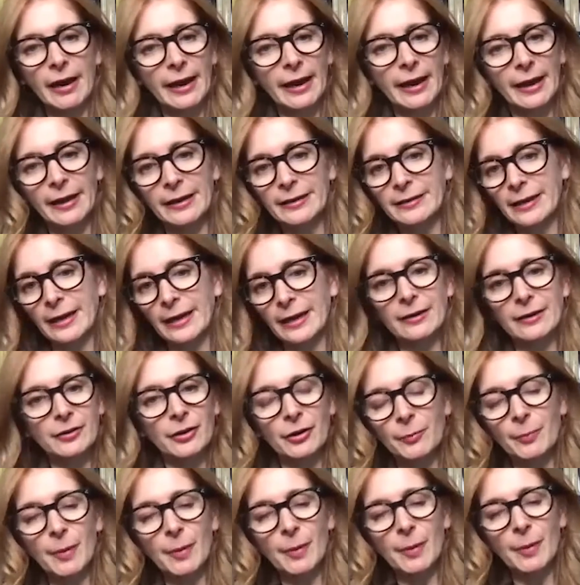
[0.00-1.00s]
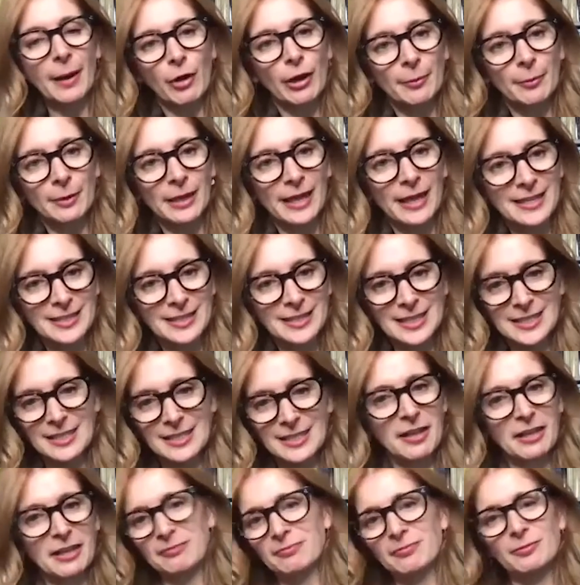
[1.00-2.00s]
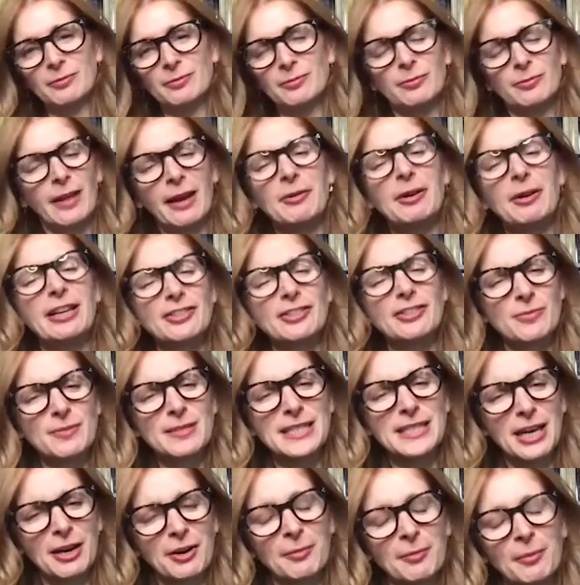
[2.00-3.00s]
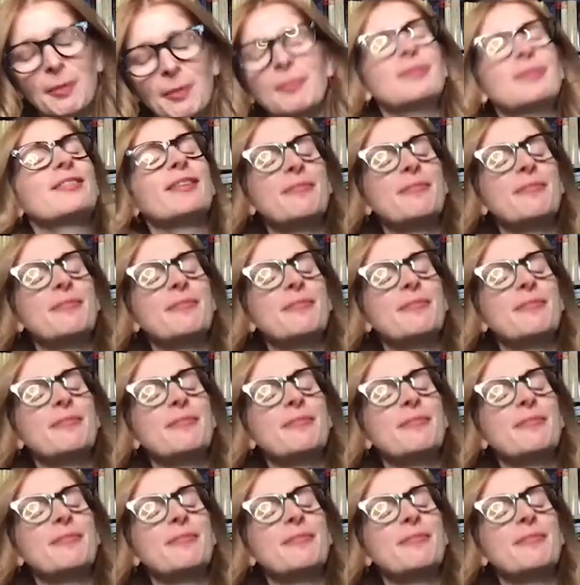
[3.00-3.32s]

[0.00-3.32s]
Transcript: and I don't know, pomegranate oh, molasses. And then so it, that would actually be terrible, but